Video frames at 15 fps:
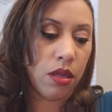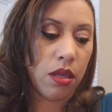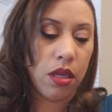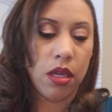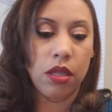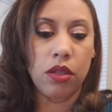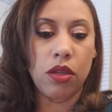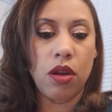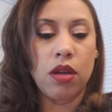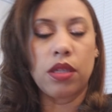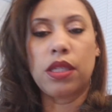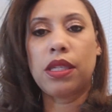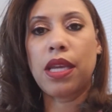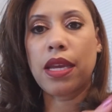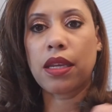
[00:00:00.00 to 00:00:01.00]
is our
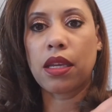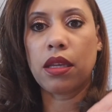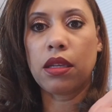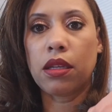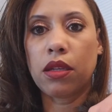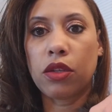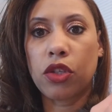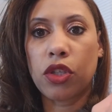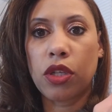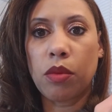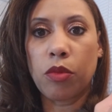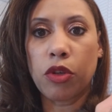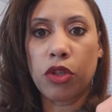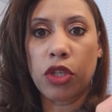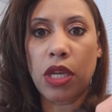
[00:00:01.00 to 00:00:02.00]
second
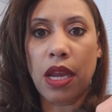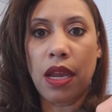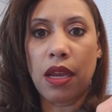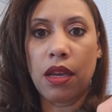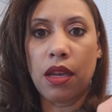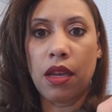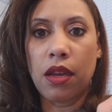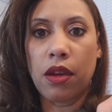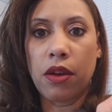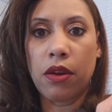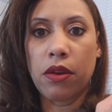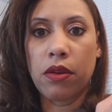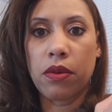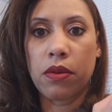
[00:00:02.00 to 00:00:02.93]
shimmer shade here.